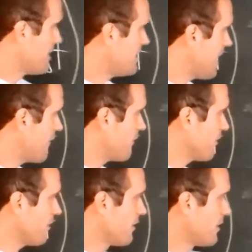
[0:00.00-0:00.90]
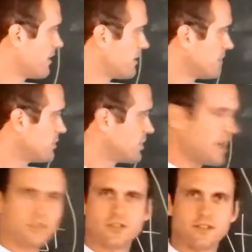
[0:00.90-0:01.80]
never
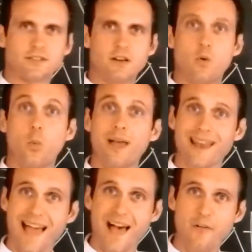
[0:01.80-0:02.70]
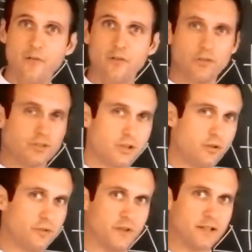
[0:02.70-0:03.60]
changes. Whenever
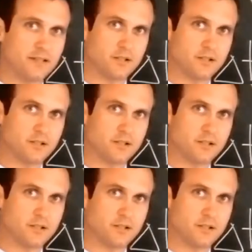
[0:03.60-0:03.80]
two things